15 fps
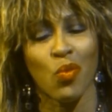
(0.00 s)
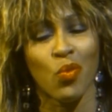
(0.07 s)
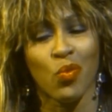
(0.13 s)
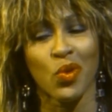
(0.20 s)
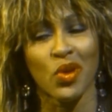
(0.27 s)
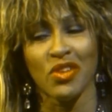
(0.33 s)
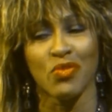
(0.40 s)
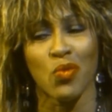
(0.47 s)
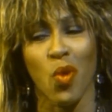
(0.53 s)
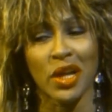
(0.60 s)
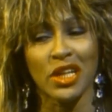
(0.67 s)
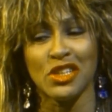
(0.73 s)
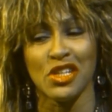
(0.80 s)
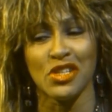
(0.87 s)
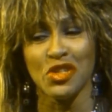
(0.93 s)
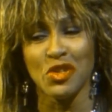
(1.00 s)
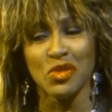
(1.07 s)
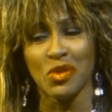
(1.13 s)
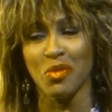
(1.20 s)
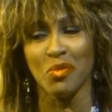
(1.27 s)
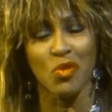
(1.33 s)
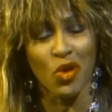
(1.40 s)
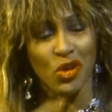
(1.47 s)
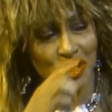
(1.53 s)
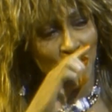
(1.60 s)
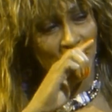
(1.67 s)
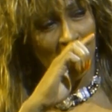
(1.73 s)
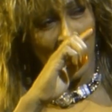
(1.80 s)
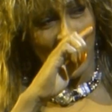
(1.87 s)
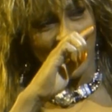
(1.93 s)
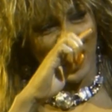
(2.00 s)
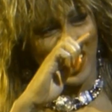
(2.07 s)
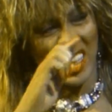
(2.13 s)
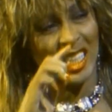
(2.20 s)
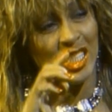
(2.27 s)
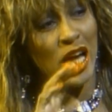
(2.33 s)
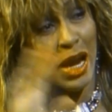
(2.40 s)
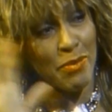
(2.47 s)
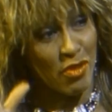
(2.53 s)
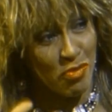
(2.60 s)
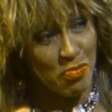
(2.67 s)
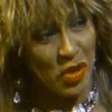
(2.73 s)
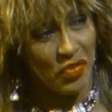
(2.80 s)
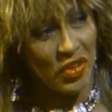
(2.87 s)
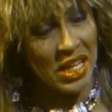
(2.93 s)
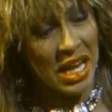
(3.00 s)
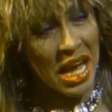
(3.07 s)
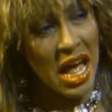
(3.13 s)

would have wanted to do more so than anything. The type of movie, yeah.